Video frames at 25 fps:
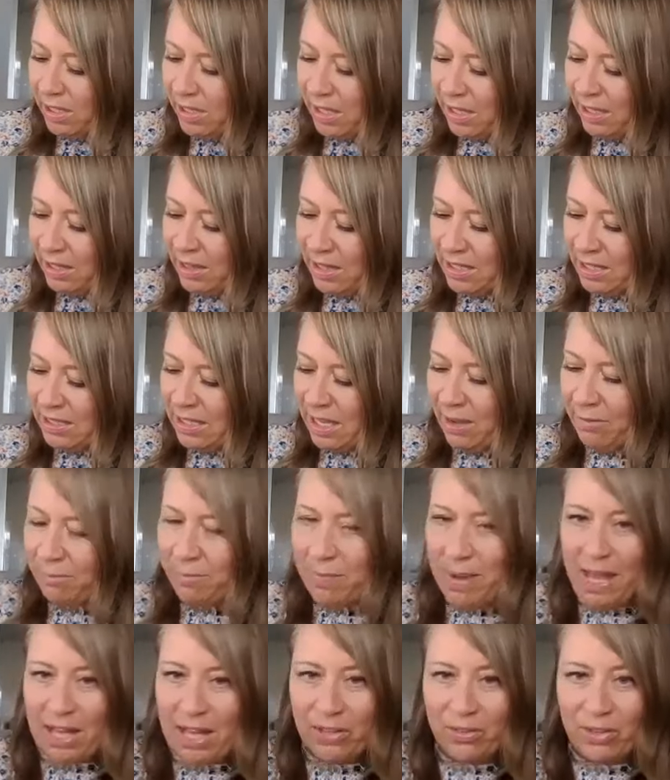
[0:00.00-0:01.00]
Like these have
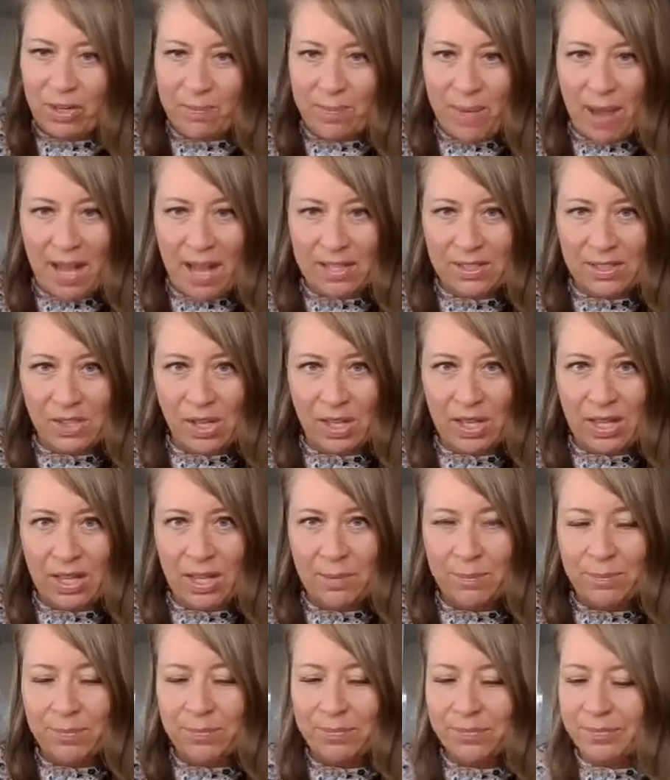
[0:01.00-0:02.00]
battery packs on
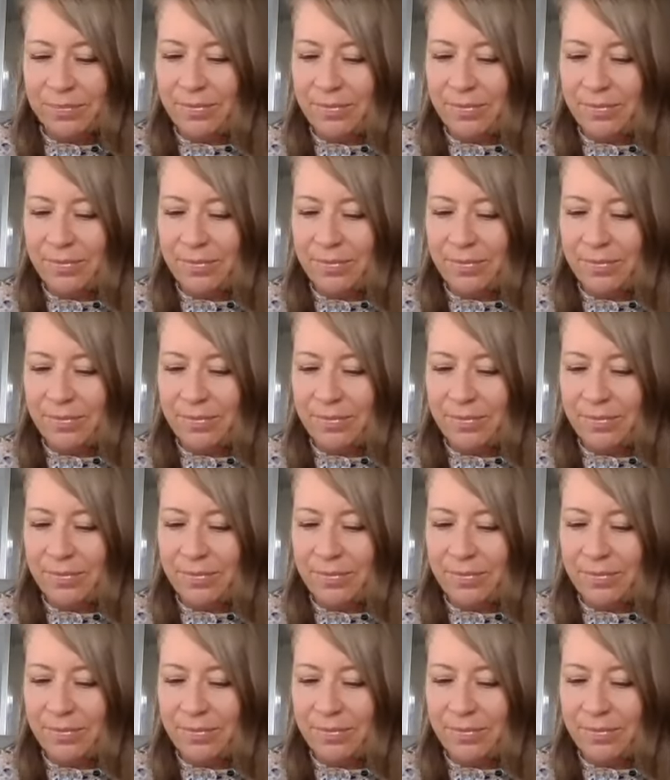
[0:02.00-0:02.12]
them.